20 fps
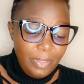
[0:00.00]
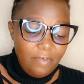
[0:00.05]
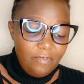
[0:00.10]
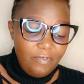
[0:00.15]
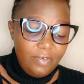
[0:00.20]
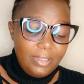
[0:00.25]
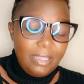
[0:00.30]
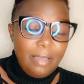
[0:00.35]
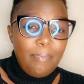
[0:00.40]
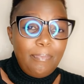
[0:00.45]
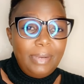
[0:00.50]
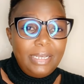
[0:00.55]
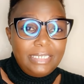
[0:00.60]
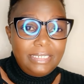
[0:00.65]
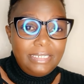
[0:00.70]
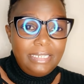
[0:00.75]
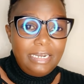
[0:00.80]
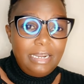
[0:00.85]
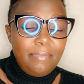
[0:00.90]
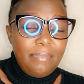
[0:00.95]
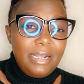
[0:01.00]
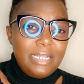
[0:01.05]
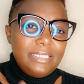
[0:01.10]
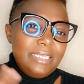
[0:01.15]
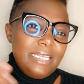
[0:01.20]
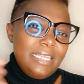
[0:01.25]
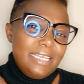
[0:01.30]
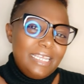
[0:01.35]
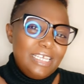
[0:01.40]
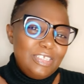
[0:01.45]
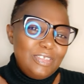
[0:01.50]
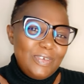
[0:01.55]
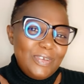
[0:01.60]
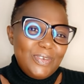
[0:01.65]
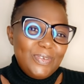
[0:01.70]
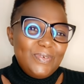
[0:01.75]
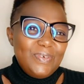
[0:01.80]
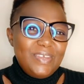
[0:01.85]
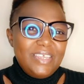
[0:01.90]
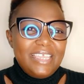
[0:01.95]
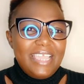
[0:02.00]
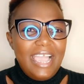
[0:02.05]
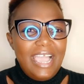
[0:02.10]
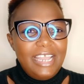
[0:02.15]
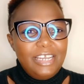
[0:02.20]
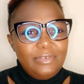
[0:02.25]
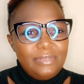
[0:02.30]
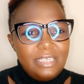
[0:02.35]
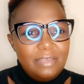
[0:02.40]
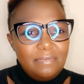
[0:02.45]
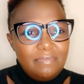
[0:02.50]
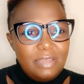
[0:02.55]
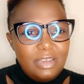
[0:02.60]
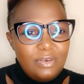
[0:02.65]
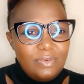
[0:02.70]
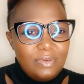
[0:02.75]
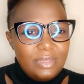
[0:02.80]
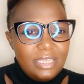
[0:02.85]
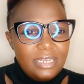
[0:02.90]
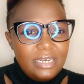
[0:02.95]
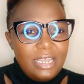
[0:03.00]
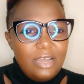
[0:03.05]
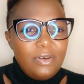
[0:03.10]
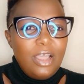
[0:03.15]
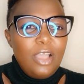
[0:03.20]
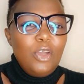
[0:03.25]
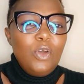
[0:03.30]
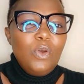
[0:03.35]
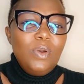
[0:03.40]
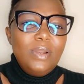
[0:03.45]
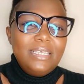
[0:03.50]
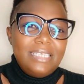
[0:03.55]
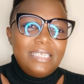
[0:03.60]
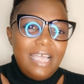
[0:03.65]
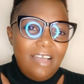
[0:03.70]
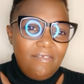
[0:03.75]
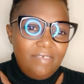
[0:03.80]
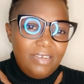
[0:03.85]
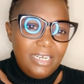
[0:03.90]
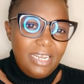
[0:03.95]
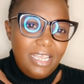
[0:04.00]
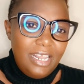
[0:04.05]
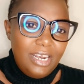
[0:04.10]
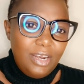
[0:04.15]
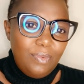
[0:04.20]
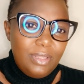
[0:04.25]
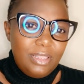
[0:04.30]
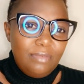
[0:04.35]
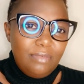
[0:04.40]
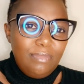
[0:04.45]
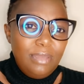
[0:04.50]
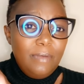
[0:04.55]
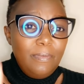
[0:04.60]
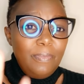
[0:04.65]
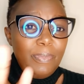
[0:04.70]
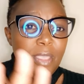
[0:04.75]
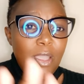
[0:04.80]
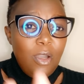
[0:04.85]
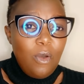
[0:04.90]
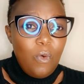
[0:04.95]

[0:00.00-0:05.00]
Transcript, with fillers: for the past three months in case you're new here and you see me looking down i always have a diary with me